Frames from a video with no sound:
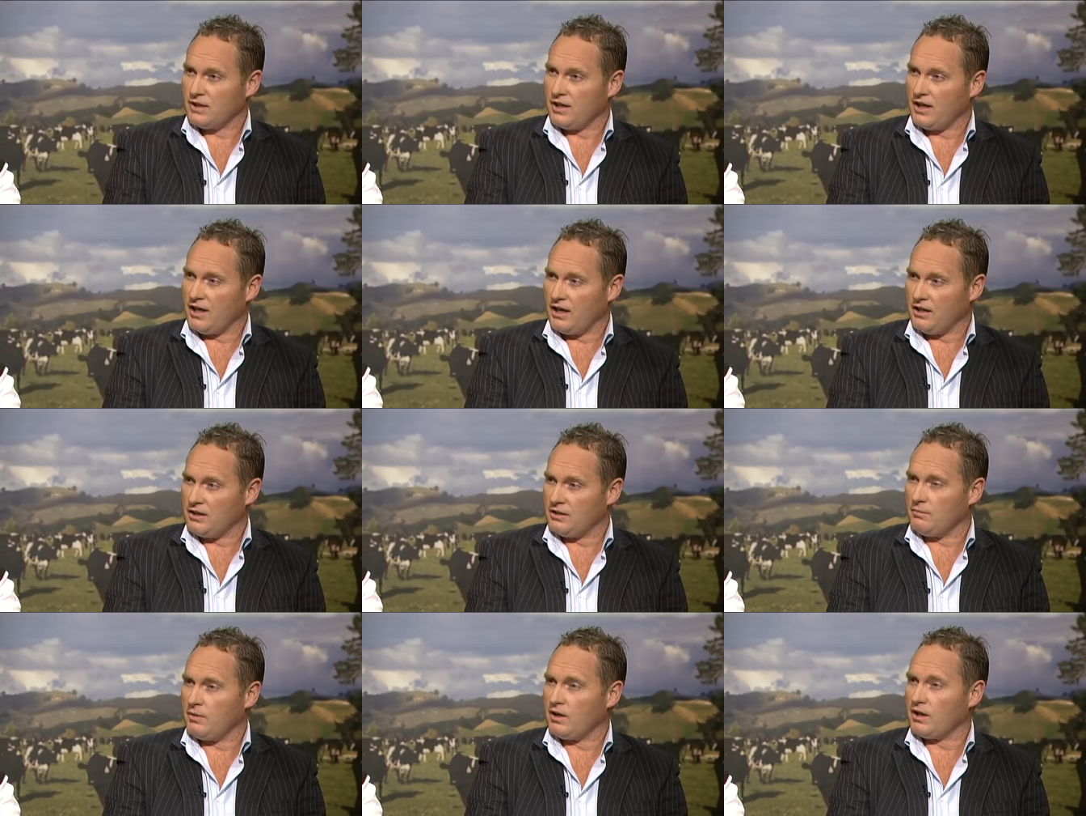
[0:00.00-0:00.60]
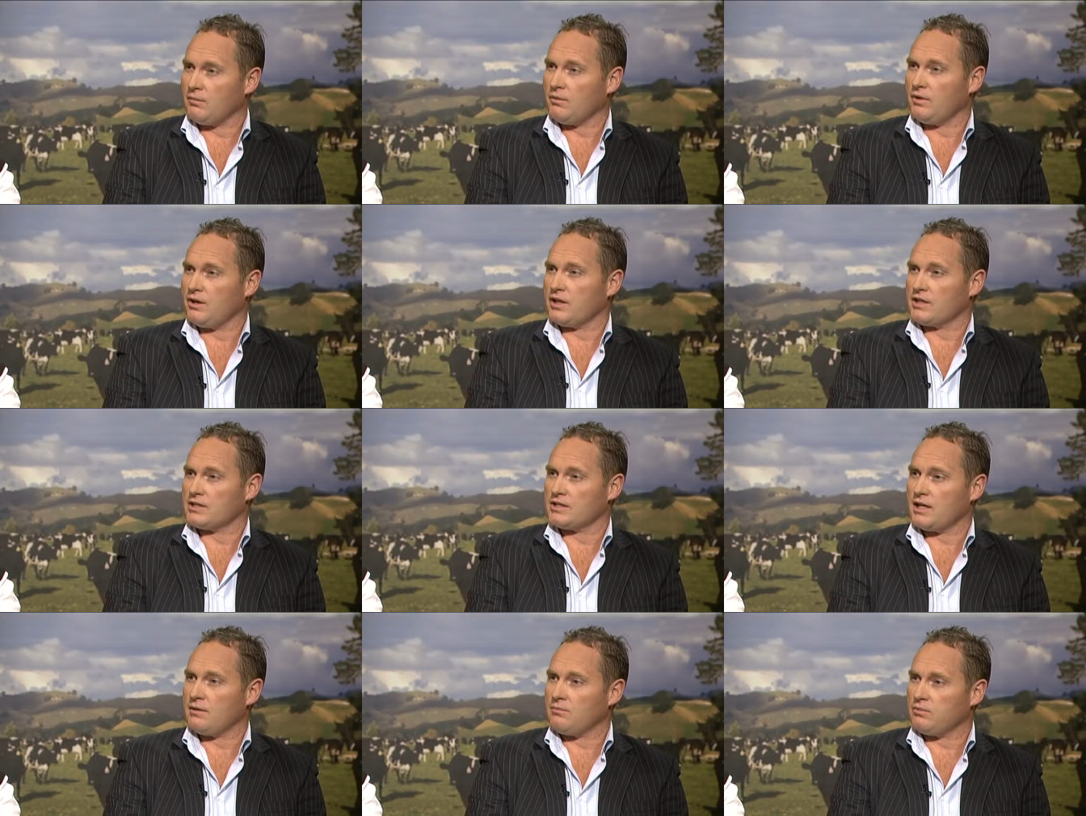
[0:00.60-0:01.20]
and the melamine
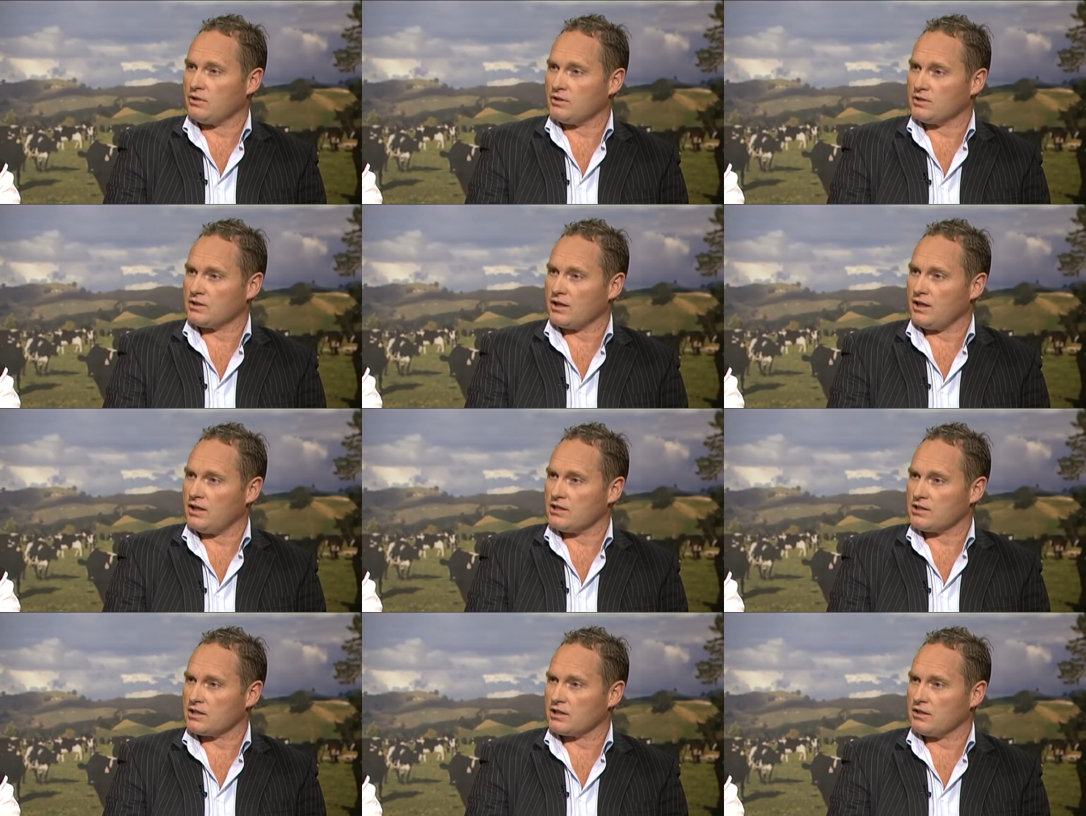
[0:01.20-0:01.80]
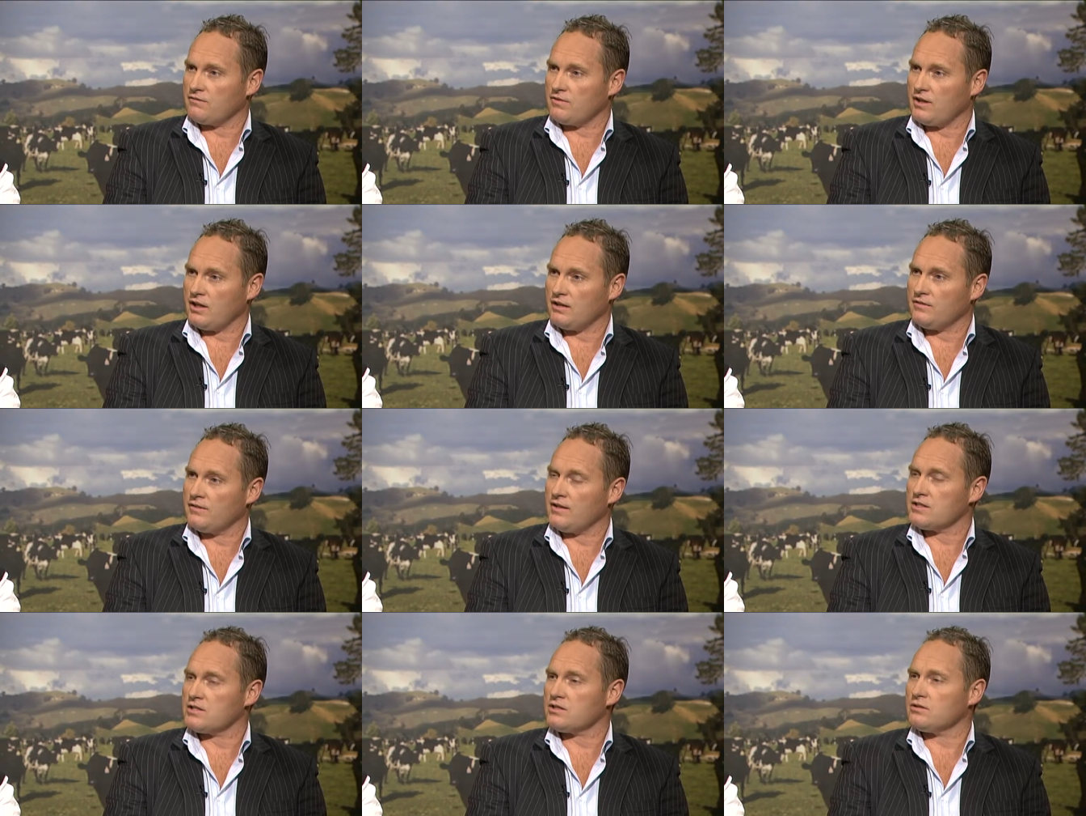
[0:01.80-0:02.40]
example is a classic of that,
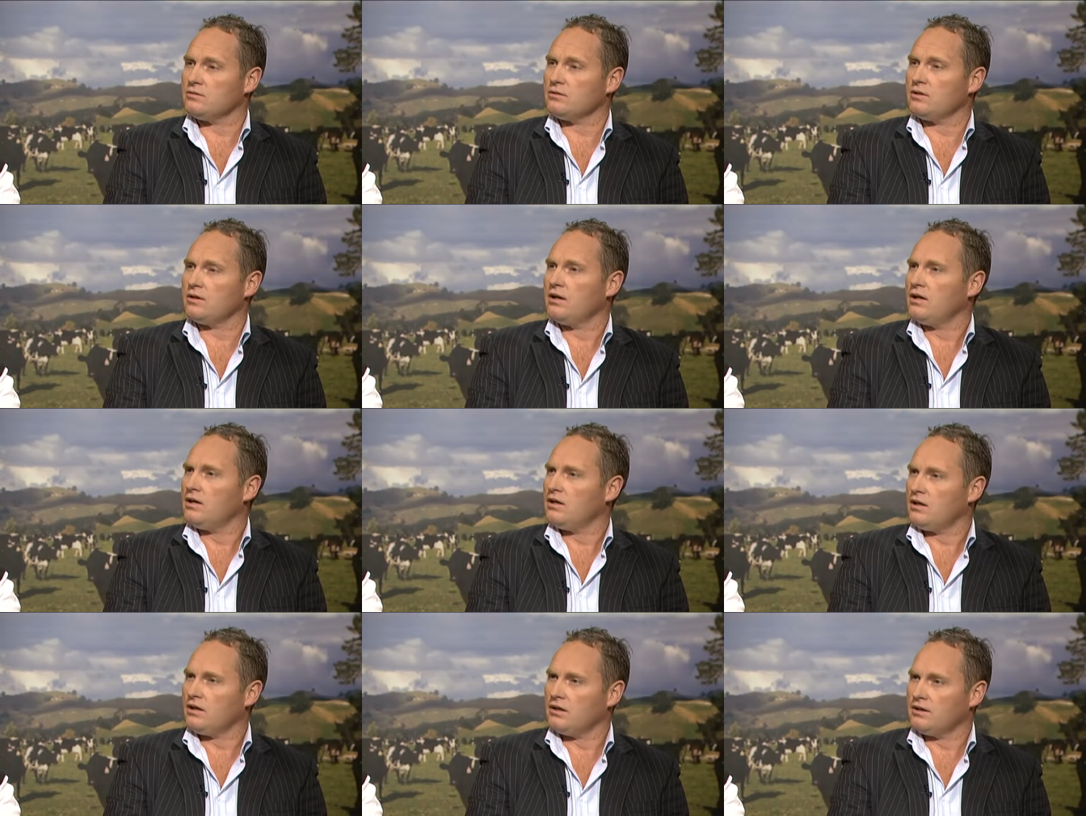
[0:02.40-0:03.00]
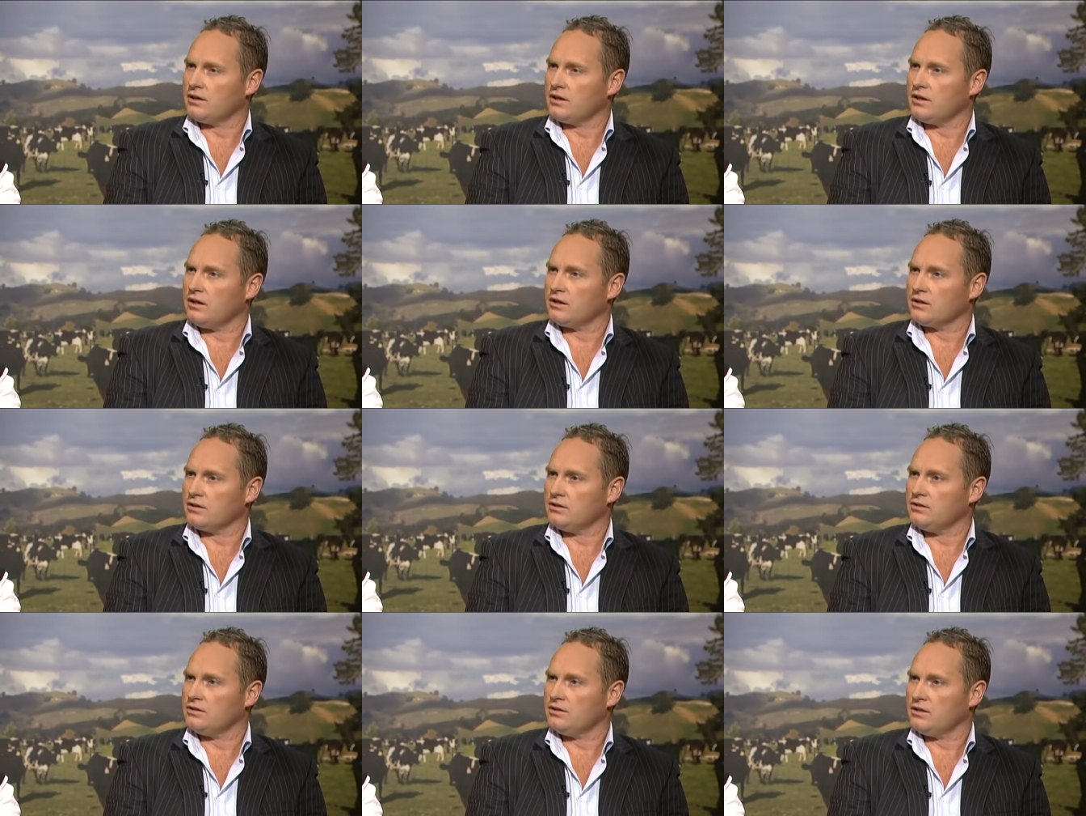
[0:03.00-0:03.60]
and that's still
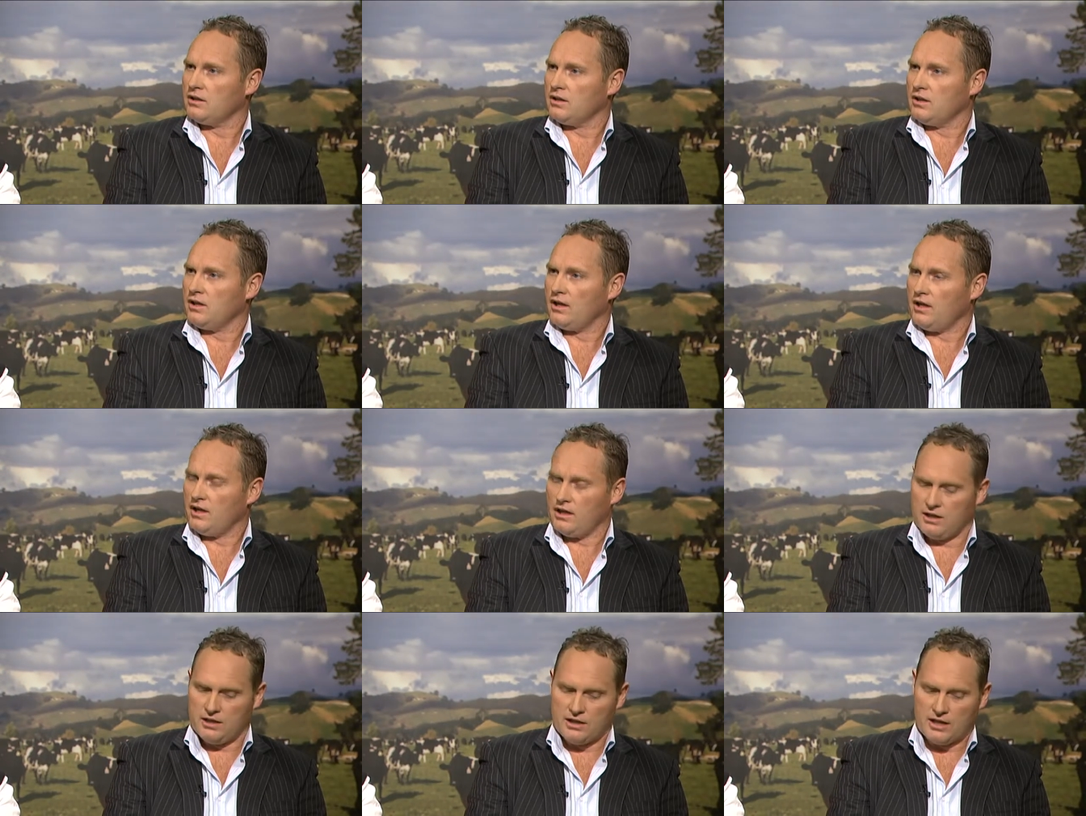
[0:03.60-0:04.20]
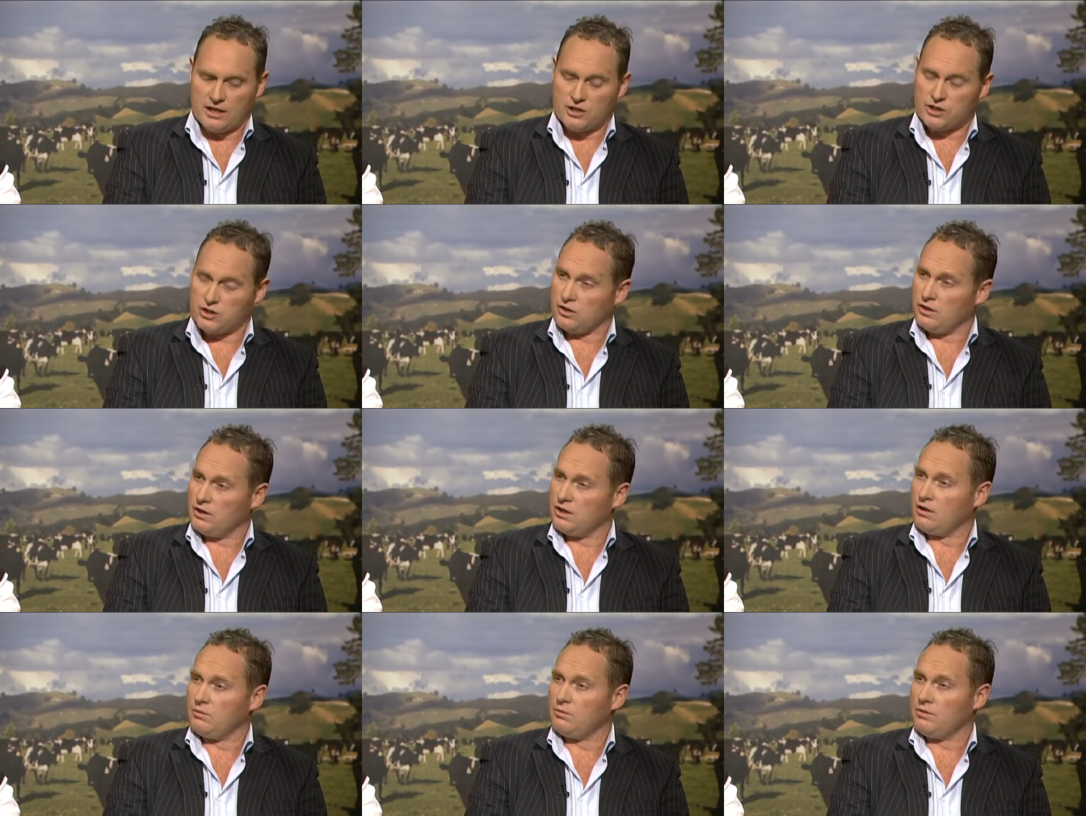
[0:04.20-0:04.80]
ongoing in, in uh,
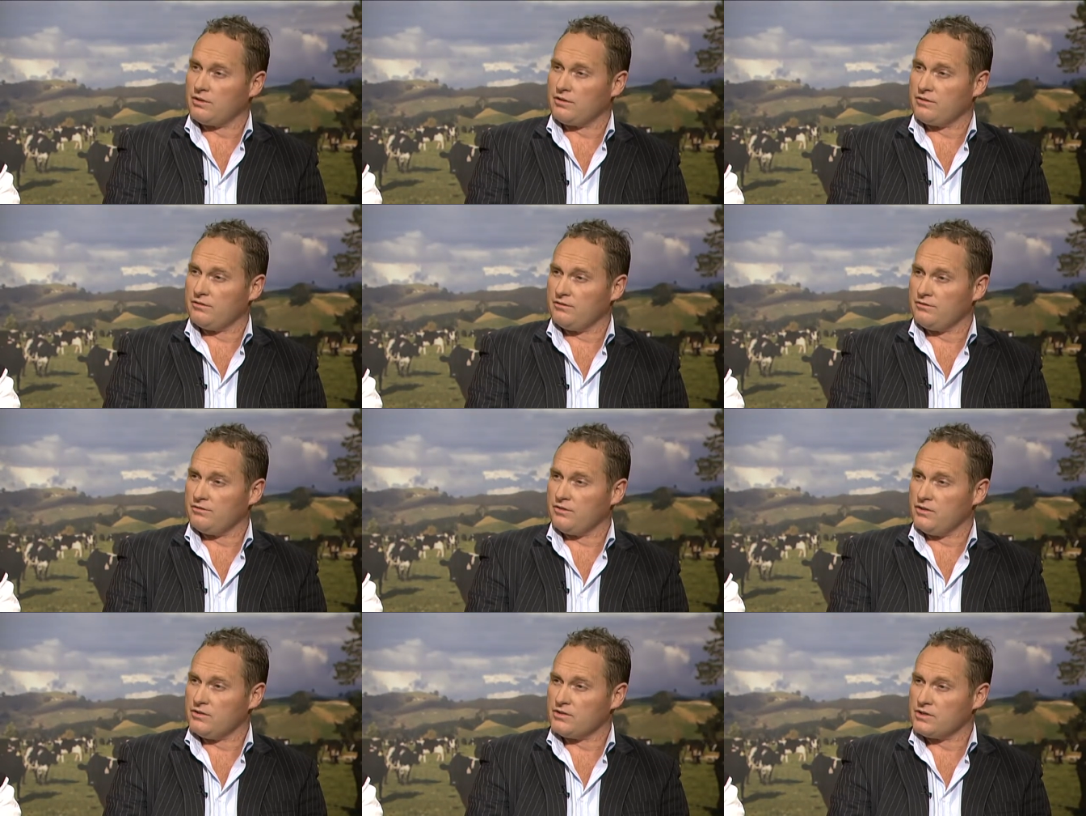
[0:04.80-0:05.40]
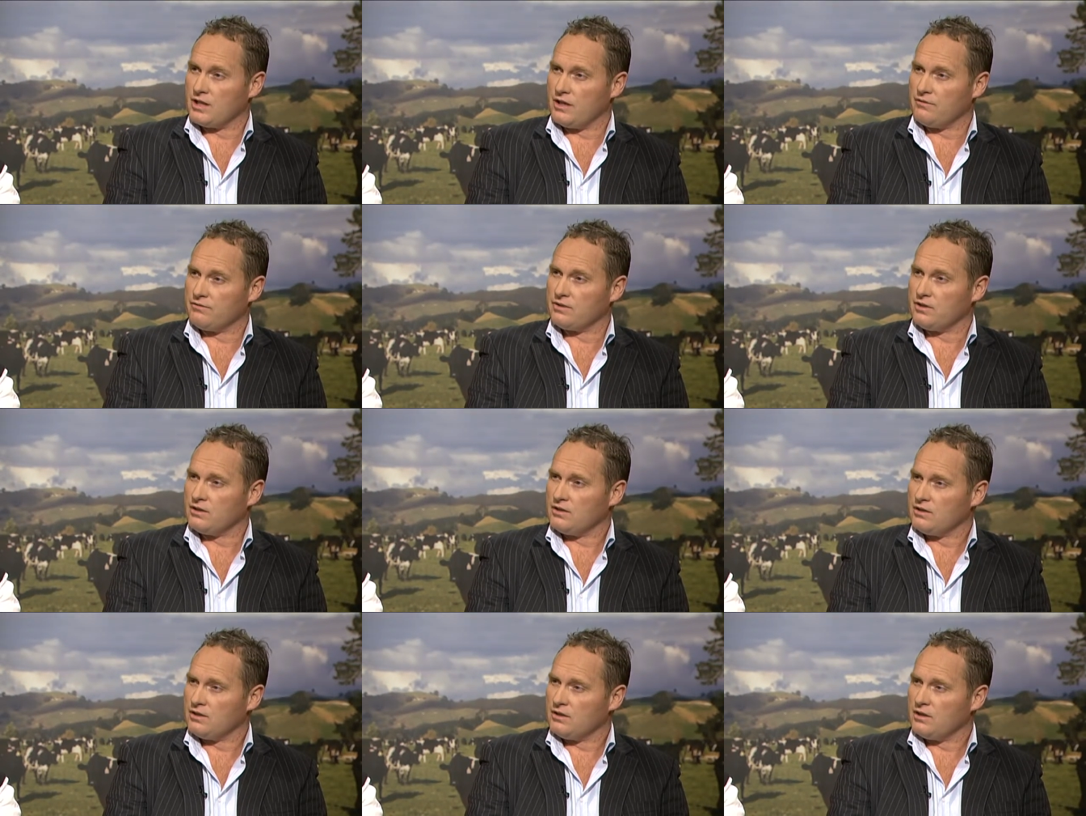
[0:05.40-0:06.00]
China with food
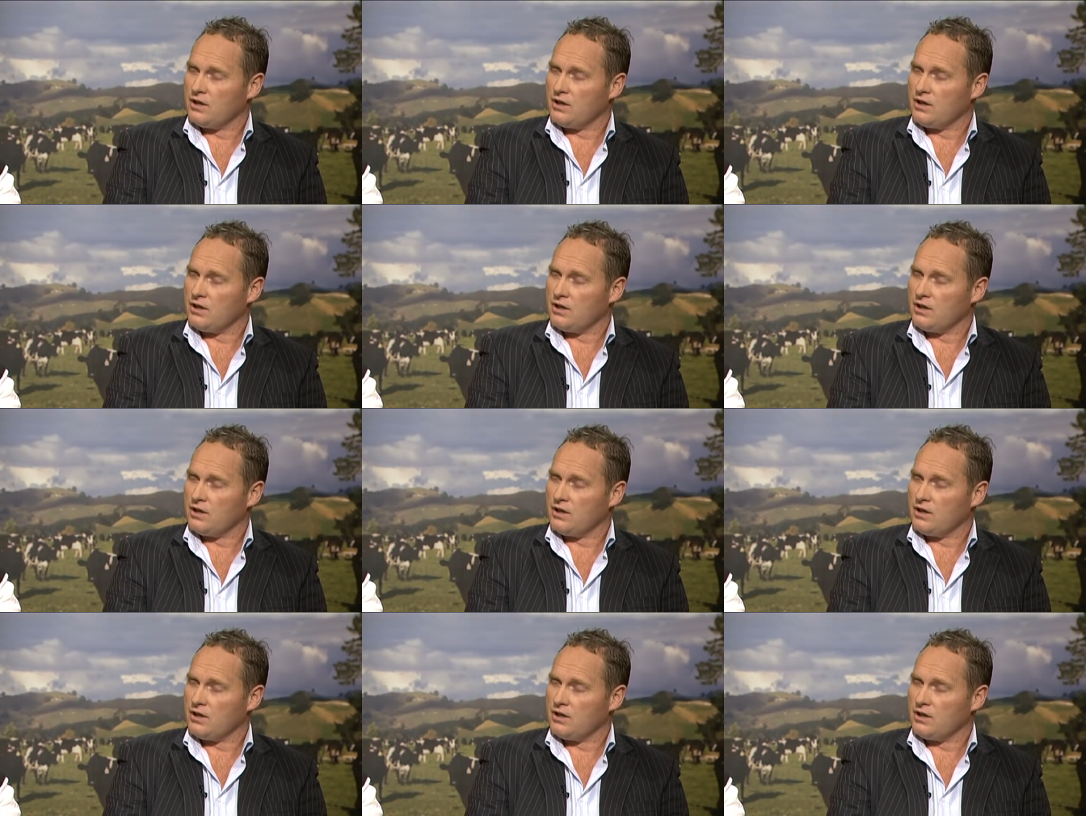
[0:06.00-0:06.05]
safety.